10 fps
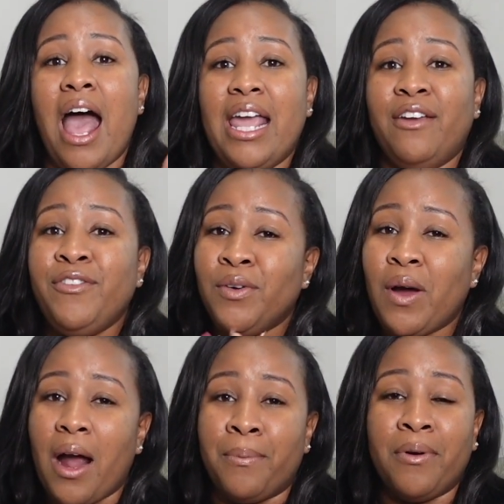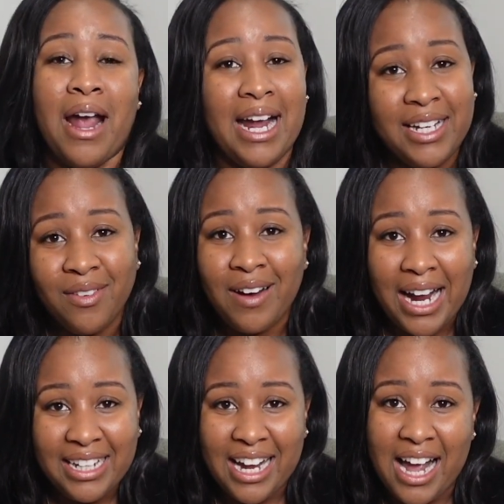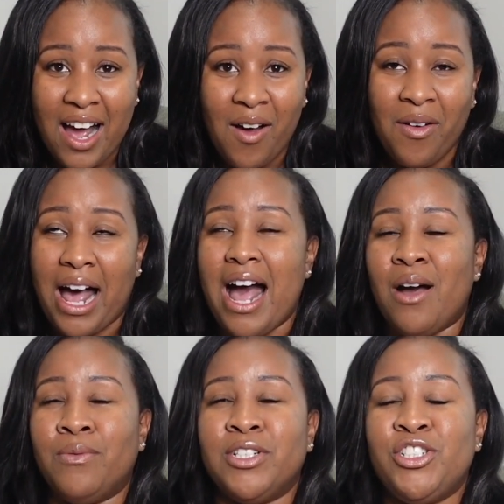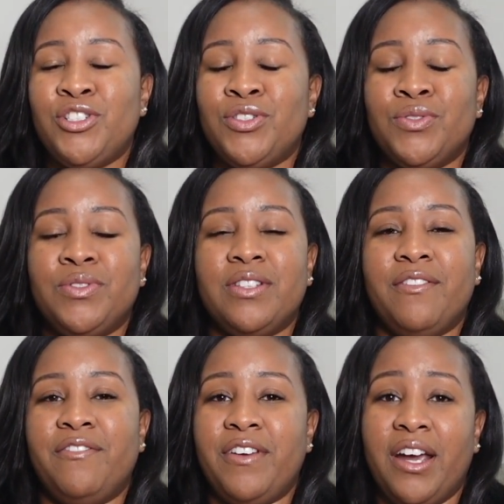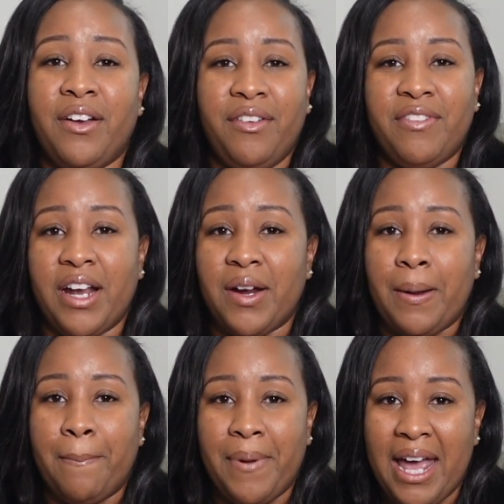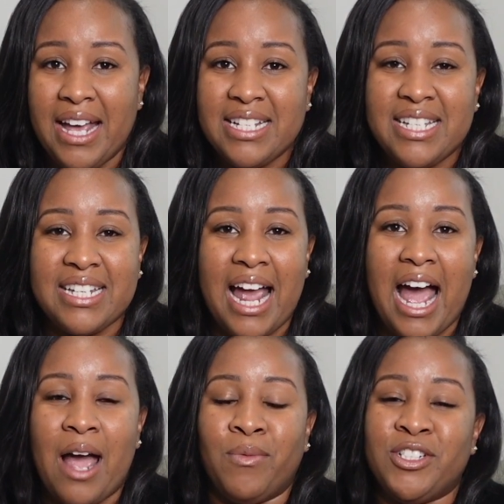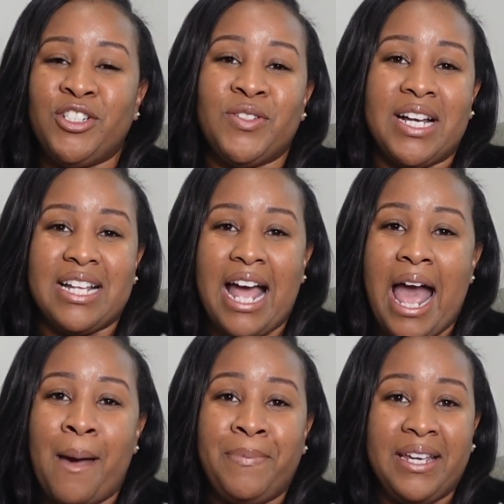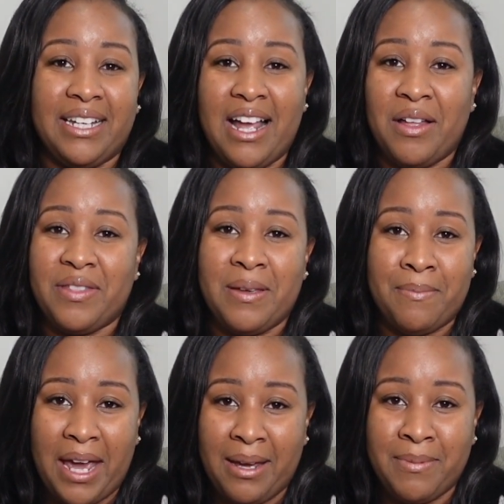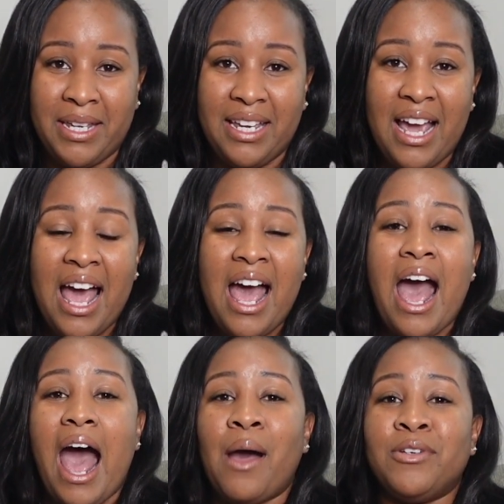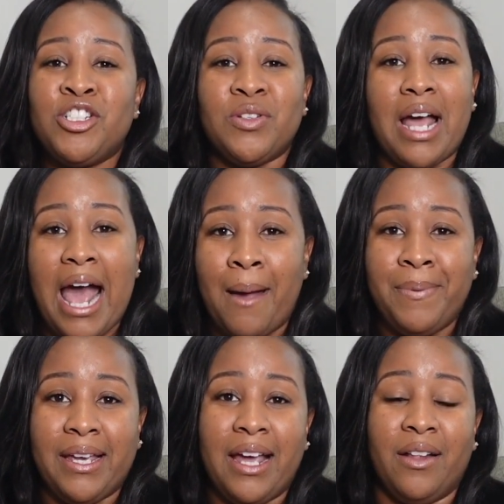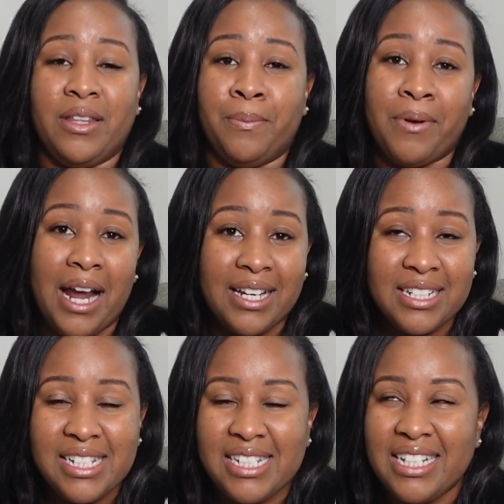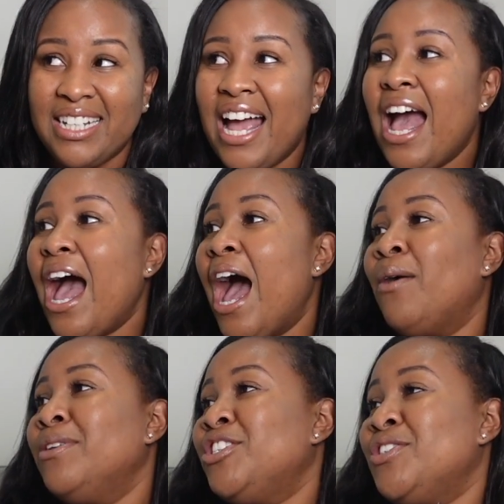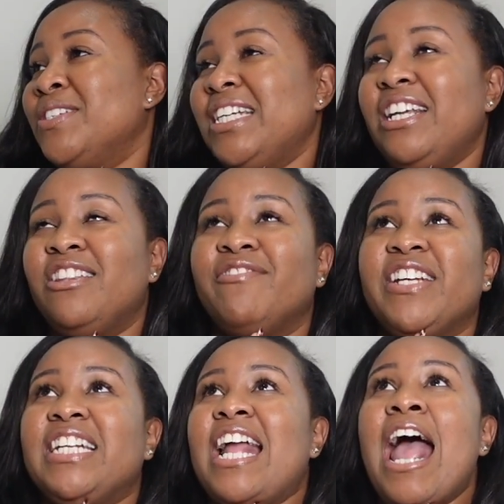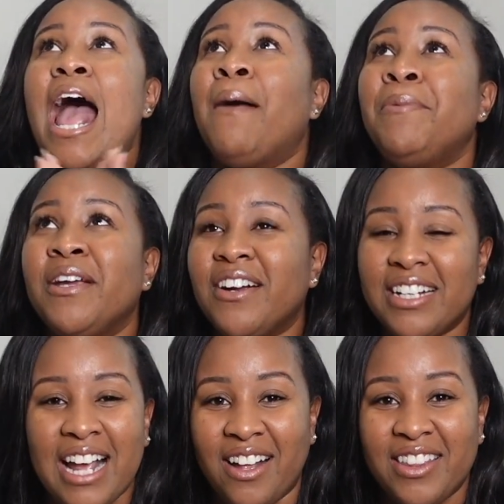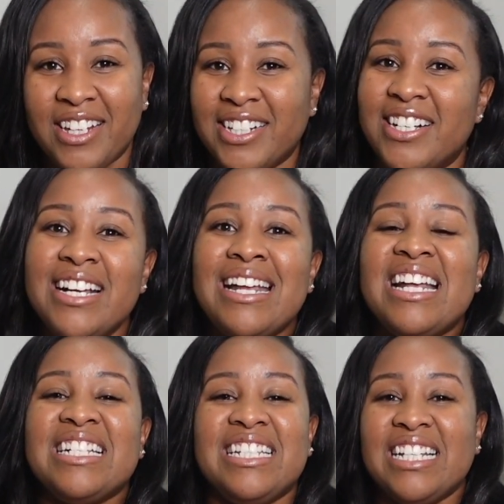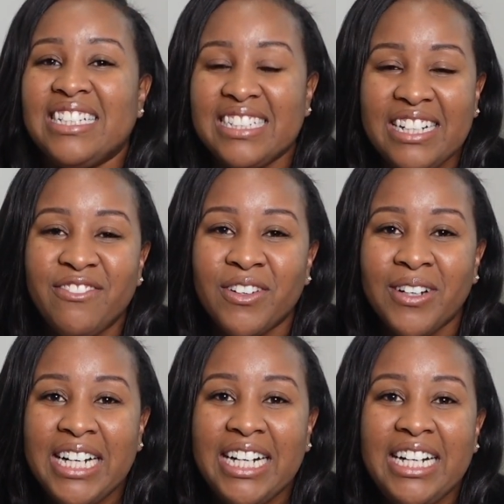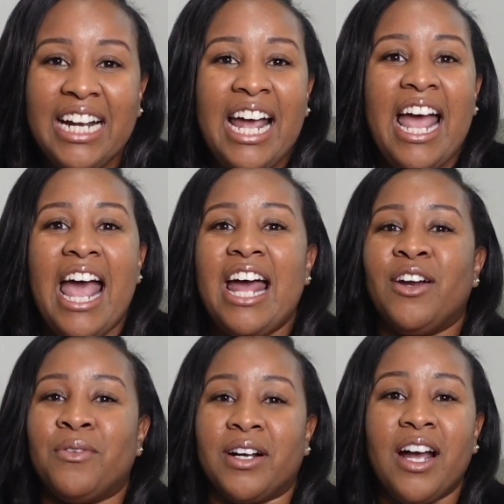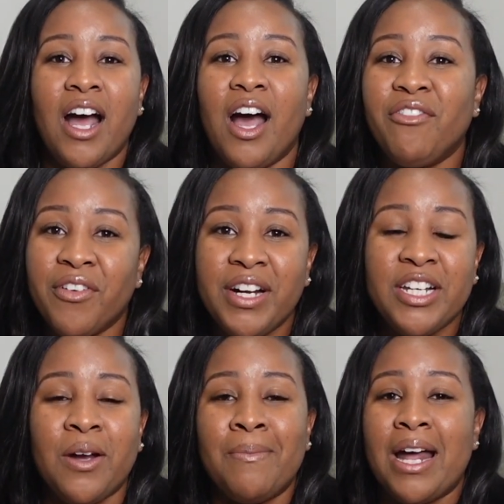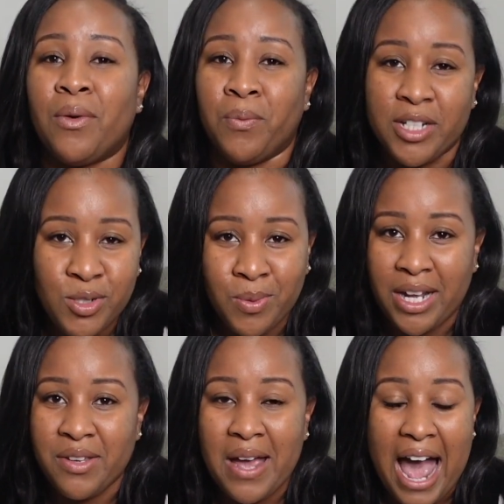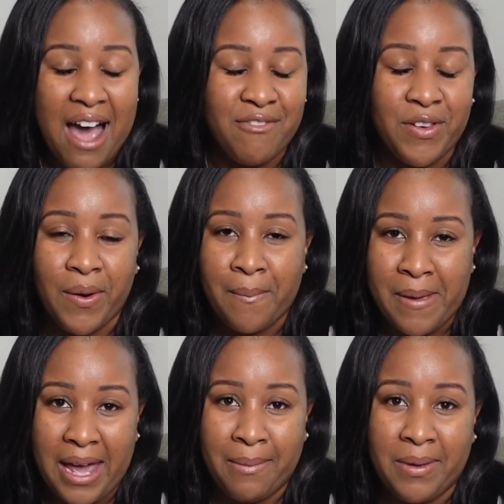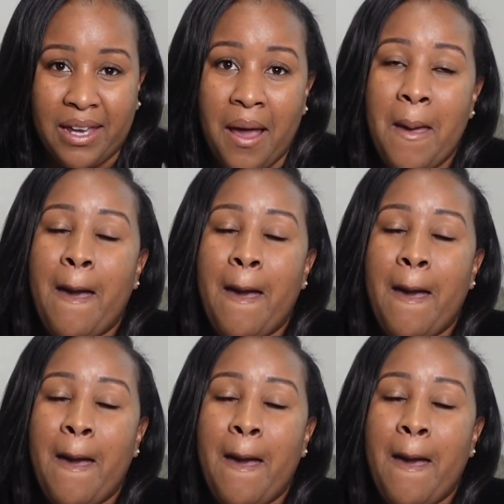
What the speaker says: If you are pregnant right now, I wish you the very, very best. I wish you a happy and healthy baby. I wish you a happy and healthy pregnancy. I wish you an even happier and healthier delivery and a recovery, no matter which way you have your baby.